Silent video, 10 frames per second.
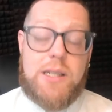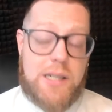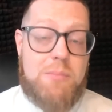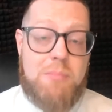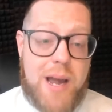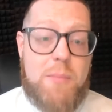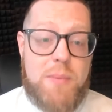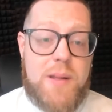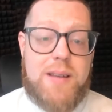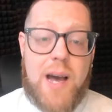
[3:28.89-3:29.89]
it might
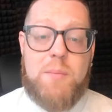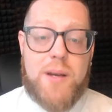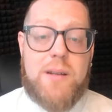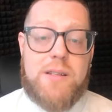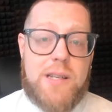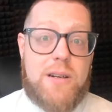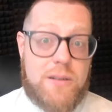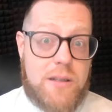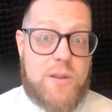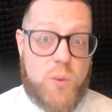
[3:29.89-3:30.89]
be time to consider
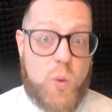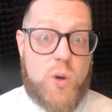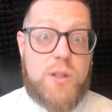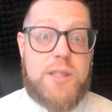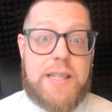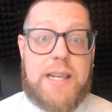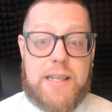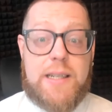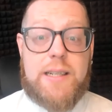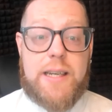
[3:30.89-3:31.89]
that the world is
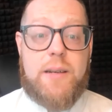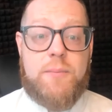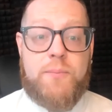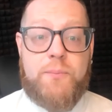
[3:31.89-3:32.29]
ending again.